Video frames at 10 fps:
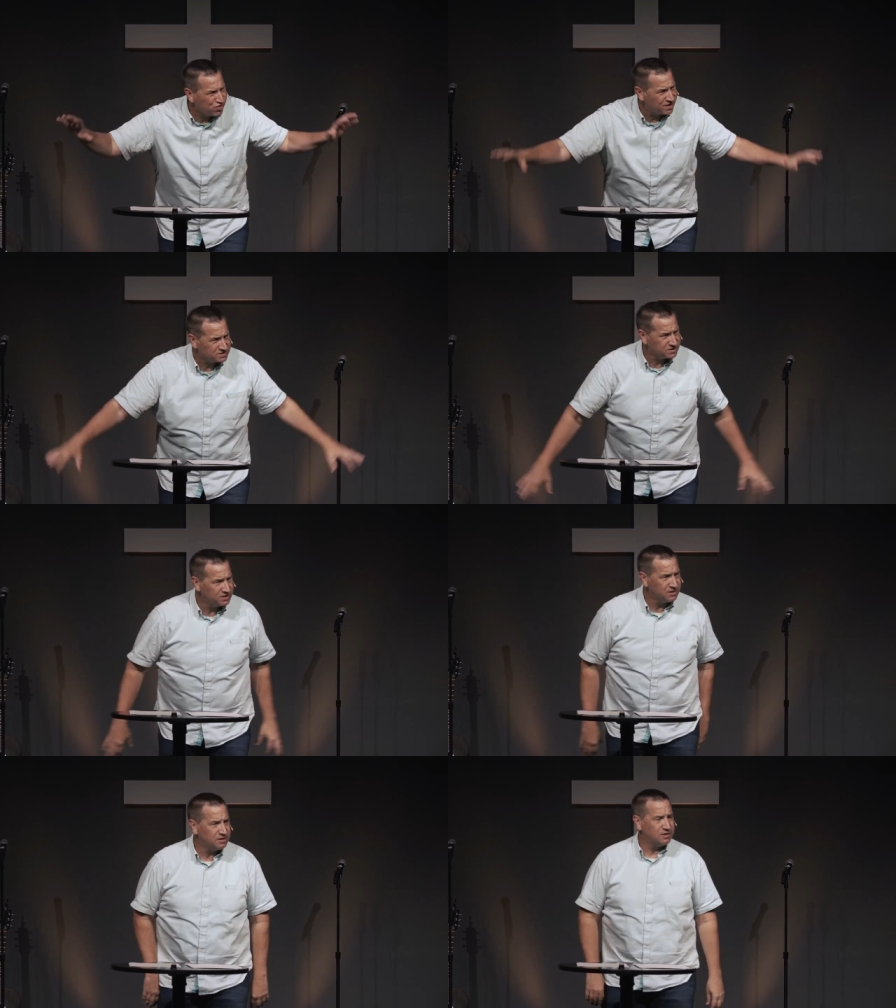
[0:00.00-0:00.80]
it.
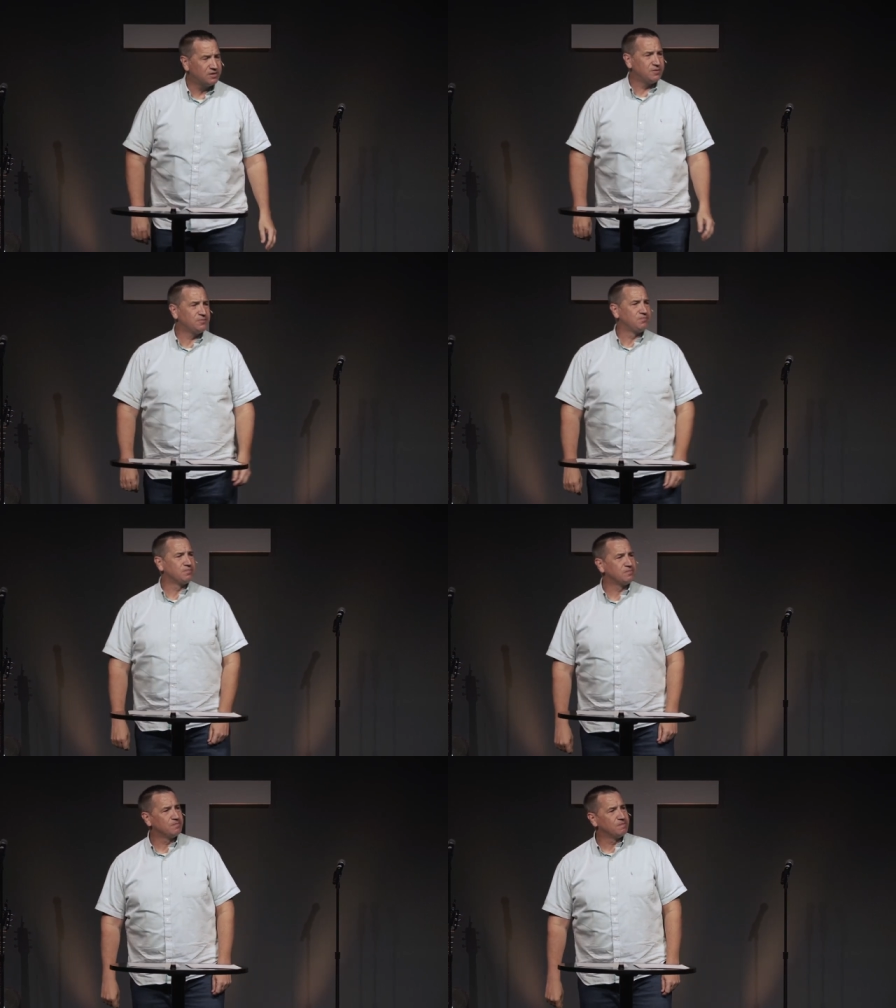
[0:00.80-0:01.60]

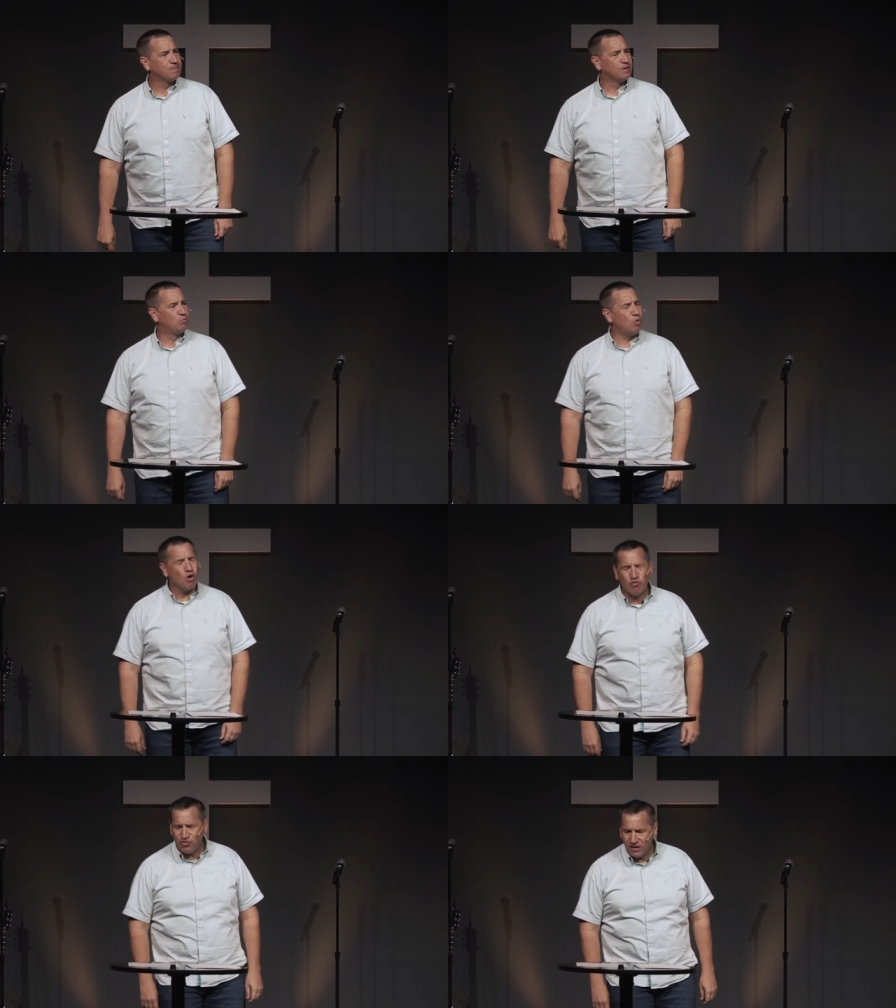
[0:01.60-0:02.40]

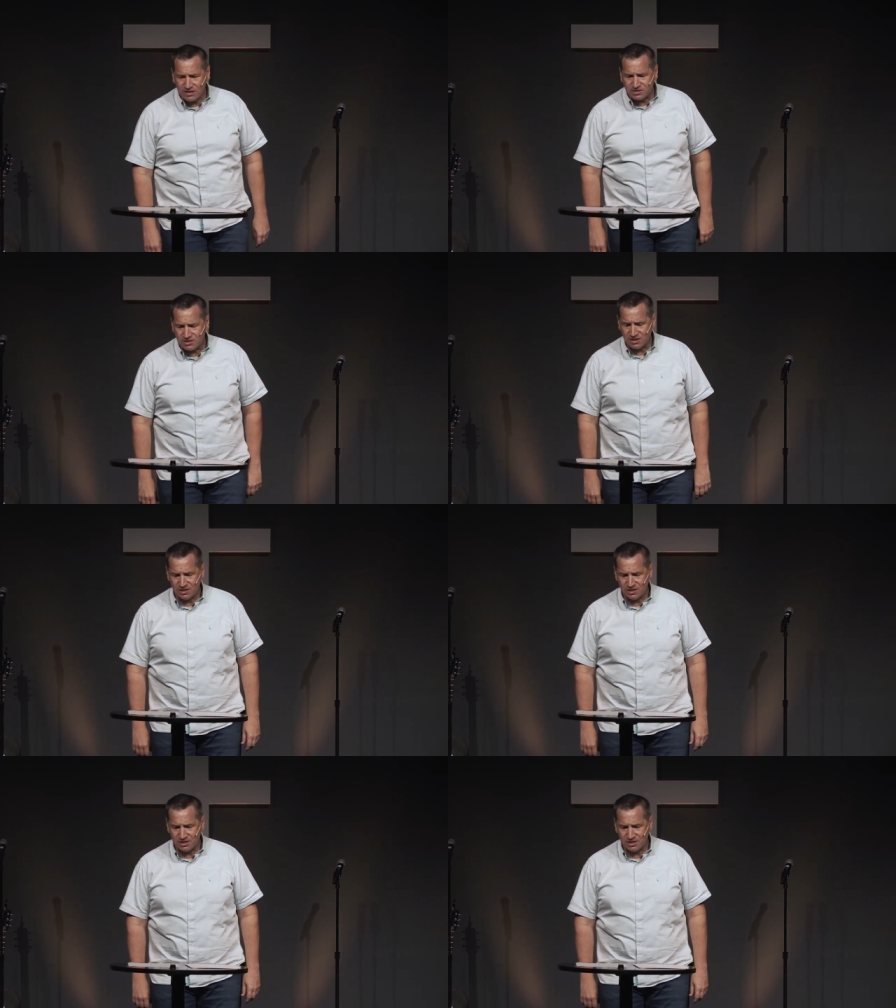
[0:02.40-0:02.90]
Worth it.